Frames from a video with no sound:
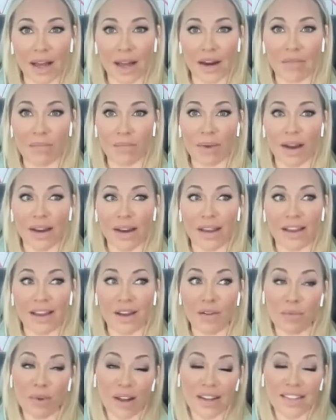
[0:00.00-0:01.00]
lot of money,
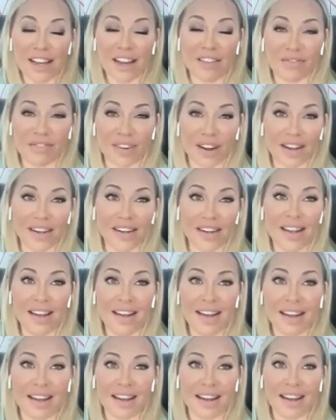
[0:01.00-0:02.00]
and wanted to have fun.
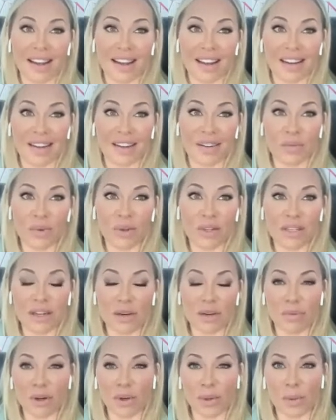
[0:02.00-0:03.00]
And we did
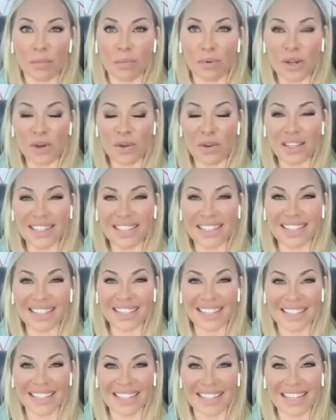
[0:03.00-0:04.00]
it pretty quickly.